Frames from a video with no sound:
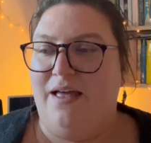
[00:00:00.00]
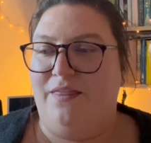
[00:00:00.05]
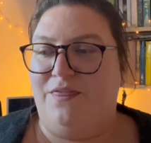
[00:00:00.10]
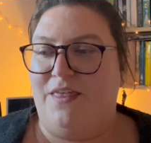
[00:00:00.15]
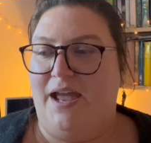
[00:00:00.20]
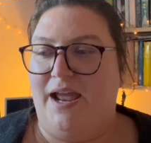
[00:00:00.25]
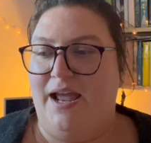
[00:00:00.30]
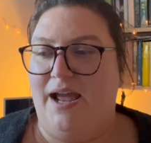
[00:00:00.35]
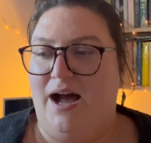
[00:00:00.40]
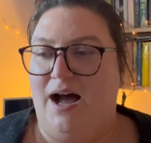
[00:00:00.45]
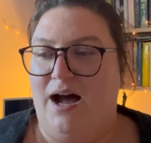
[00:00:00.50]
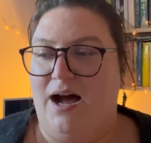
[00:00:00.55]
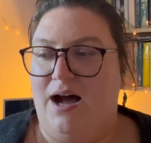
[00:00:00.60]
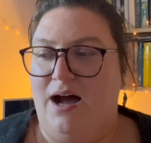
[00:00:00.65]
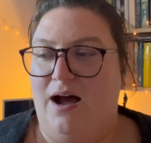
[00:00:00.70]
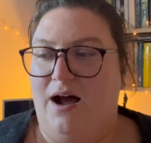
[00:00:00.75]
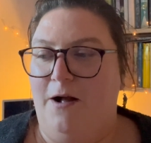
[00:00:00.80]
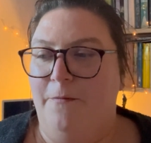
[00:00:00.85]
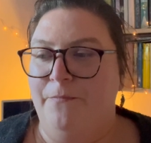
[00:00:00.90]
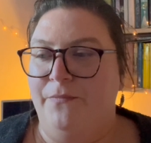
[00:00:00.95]
They
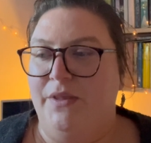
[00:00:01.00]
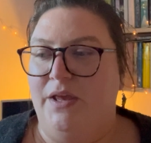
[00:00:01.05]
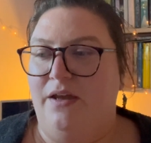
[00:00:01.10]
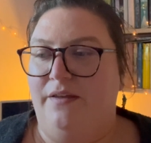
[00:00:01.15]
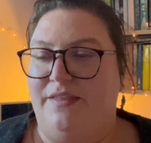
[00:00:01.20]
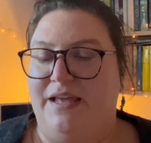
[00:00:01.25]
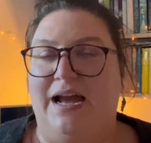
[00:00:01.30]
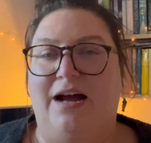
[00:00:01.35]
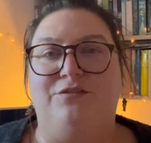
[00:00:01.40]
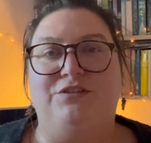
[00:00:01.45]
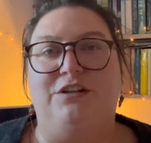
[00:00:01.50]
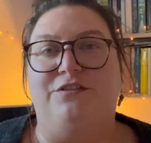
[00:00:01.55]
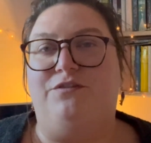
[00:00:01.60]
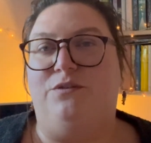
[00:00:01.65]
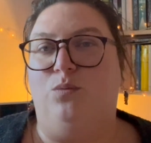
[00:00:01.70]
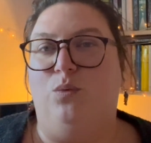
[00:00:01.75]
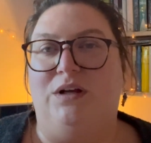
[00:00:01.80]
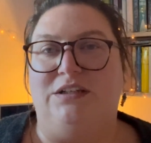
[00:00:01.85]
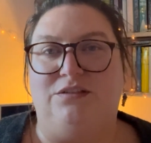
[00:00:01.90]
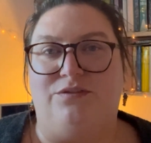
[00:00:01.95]
have
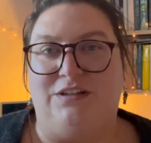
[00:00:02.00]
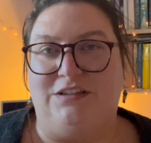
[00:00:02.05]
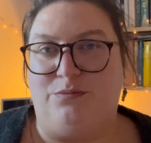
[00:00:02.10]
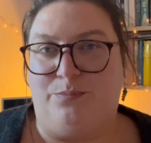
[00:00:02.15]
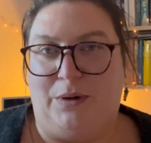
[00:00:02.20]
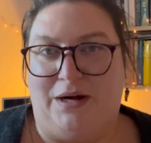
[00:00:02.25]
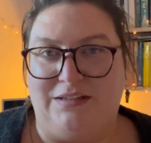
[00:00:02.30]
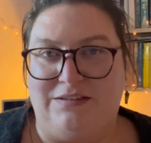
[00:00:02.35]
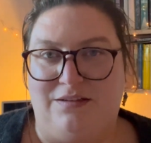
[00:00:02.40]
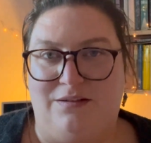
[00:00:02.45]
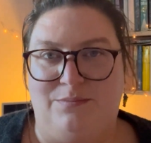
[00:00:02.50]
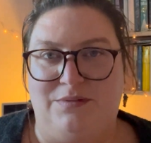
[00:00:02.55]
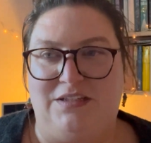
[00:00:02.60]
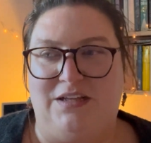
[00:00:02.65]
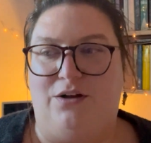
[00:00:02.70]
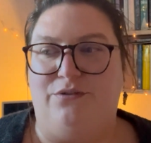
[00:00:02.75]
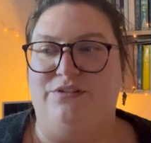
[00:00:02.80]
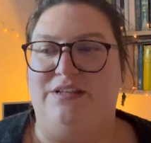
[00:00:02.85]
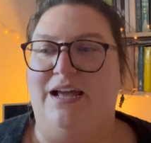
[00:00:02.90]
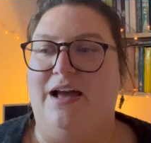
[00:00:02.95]
different ways of expressing
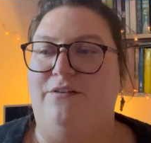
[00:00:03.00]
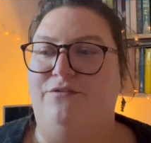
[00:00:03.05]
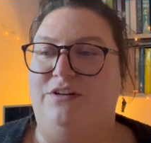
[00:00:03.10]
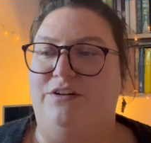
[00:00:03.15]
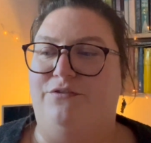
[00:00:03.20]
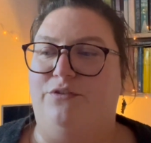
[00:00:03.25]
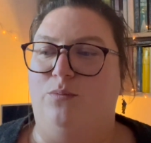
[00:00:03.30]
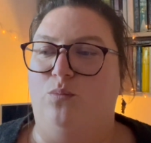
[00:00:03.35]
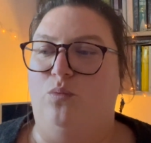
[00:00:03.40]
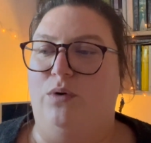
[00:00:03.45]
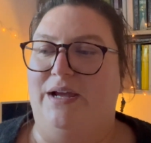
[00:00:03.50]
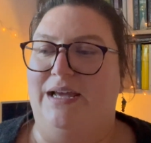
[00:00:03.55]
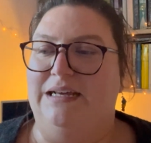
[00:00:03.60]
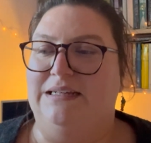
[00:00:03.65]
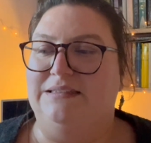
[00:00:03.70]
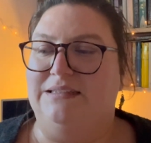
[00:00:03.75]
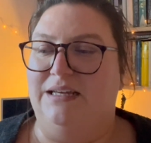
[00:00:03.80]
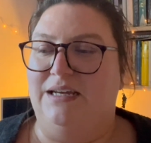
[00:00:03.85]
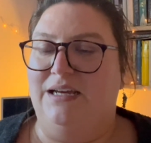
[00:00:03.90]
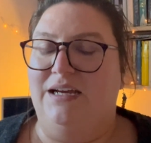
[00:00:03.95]
themselves. They have different
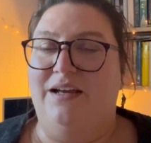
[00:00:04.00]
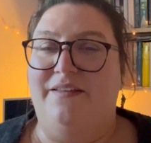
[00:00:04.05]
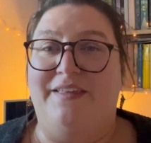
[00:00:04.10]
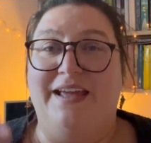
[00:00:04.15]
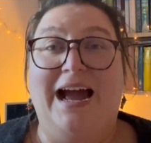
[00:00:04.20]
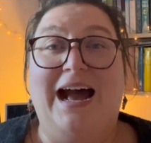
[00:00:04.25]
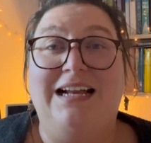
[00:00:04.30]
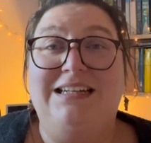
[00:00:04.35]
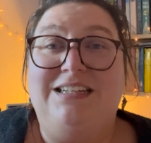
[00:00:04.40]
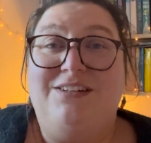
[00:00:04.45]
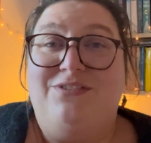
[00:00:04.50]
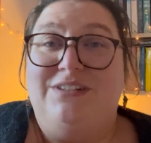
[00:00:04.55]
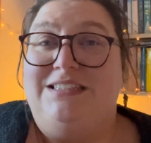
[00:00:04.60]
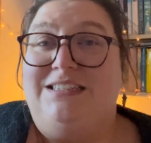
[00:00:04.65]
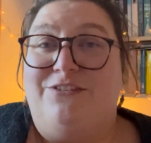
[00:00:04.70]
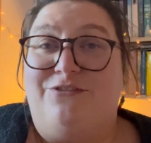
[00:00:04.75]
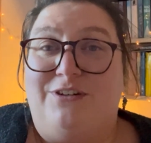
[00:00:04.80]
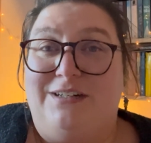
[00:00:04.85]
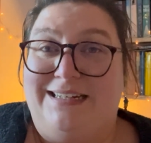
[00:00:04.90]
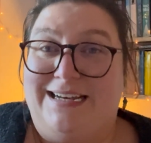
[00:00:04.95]
ways. They had even
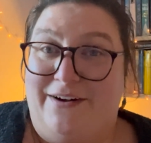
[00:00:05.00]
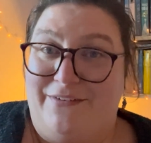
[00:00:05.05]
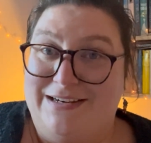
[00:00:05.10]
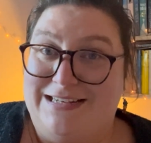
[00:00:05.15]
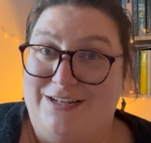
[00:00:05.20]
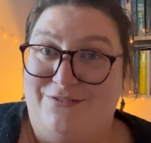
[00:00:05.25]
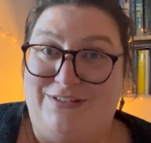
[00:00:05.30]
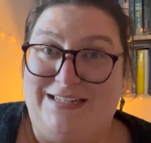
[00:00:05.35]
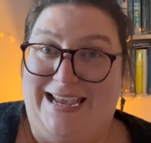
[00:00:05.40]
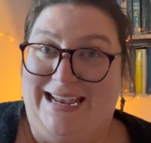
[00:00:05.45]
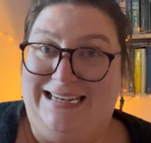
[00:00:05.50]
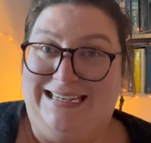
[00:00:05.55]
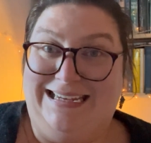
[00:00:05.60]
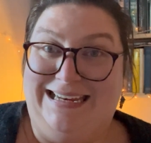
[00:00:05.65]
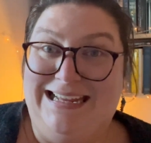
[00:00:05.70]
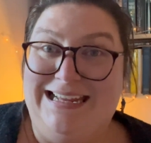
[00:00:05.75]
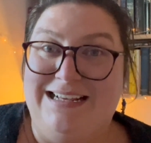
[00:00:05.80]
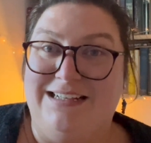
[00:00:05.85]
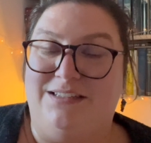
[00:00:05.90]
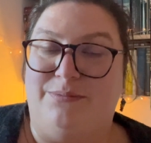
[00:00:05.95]
different narrative
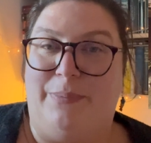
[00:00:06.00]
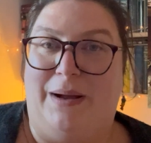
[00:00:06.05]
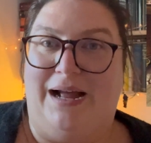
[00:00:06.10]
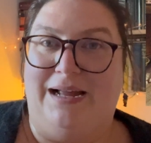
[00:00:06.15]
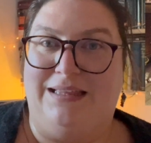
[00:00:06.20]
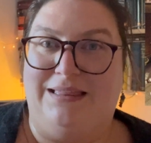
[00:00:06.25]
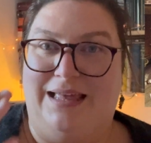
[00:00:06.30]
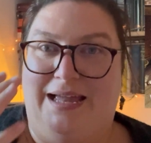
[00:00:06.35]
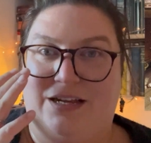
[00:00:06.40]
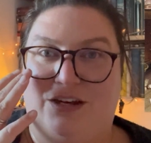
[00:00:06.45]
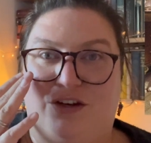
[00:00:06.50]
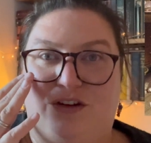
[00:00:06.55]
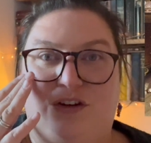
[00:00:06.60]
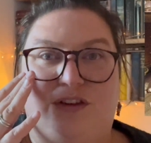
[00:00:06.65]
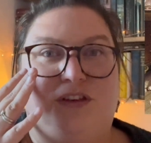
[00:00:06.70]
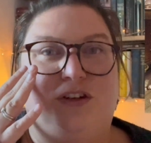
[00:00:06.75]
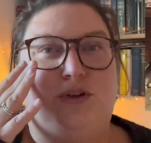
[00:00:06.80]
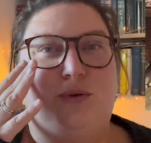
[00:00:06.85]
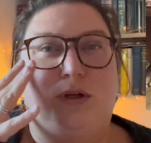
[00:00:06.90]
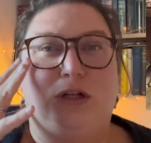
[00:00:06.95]
techniques back then. You know,
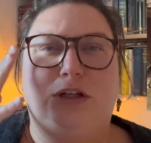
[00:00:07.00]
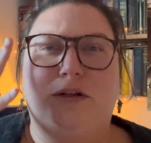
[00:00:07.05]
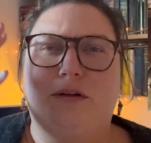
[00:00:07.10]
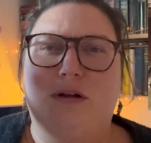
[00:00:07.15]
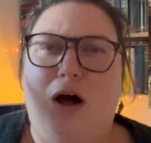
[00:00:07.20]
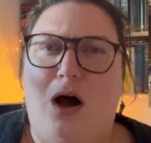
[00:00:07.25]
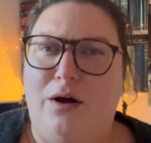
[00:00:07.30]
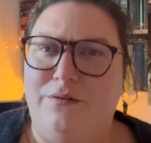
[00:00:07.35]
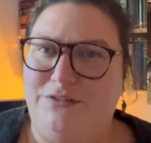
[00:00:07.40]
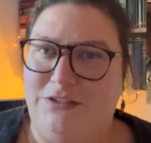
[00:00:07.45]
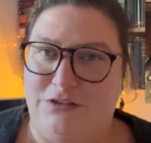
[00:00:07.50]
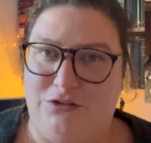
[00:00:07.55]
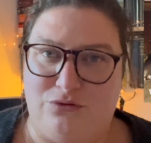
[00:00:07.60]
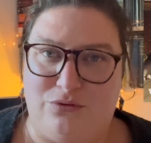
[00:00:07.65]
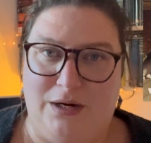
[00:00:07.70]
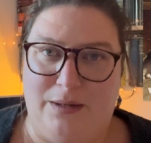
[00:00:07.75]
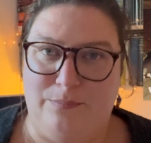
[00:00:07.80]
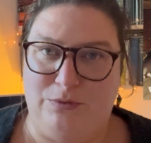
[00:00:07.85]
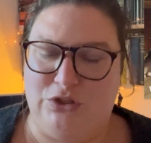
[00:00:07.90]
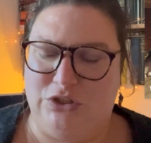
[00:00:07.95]
they do a lot of
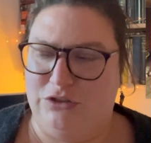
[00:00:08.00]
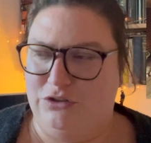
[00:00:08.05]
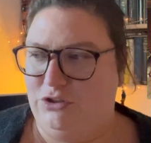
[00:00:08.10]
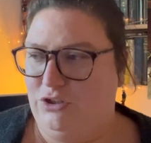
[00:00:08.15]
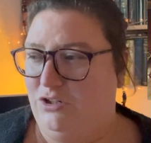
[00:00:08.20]
descriptions.